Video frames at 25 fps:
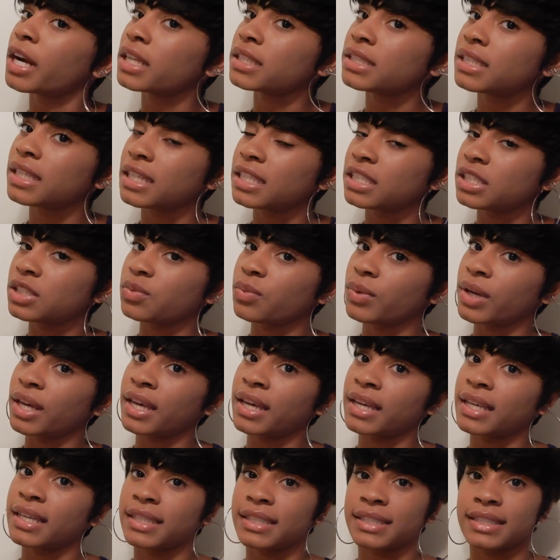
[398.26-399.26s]
perk to this
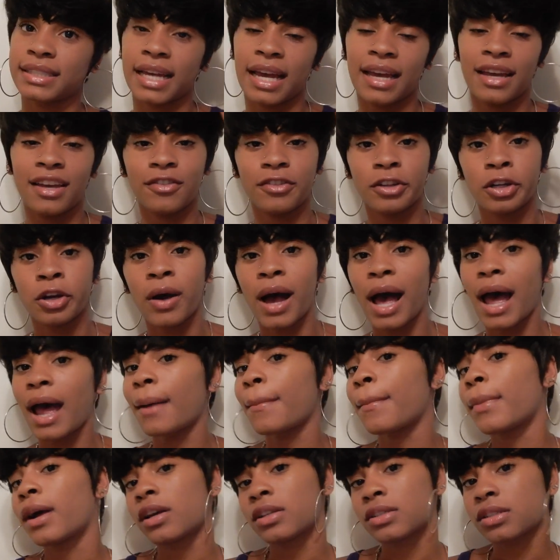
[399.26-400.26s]
wig is that if your
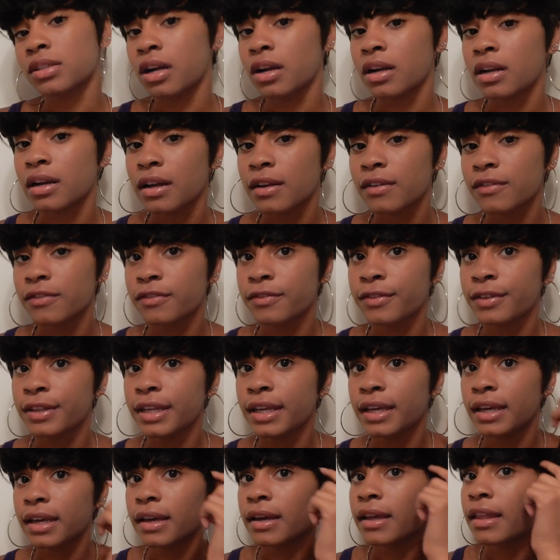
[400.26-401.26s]
eyebrows are not
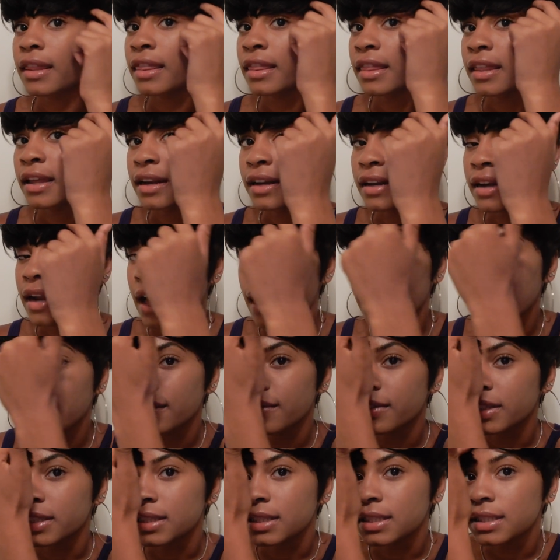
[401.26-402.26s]
sleek, they're not
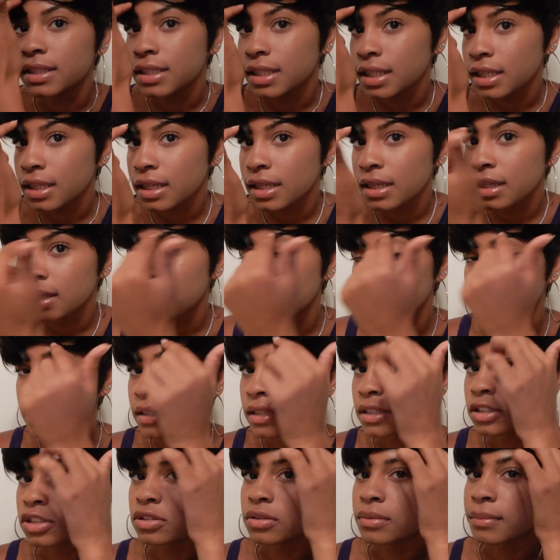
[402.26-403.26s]
even seen
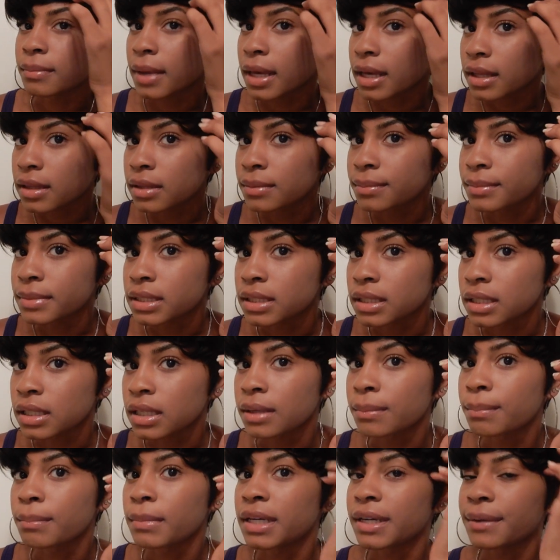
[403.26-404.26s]
unless you make them
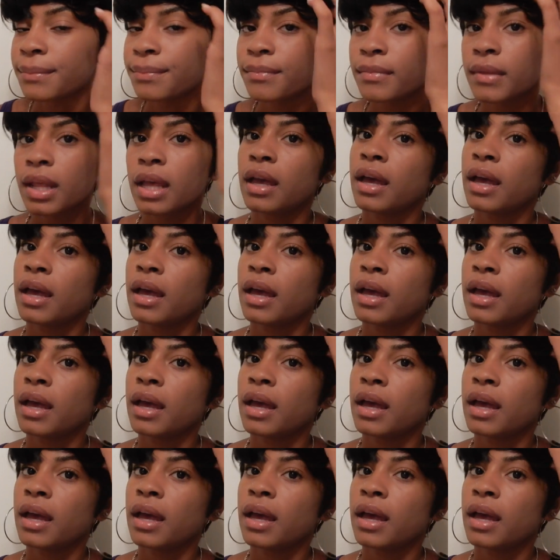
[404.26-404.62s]
seen, but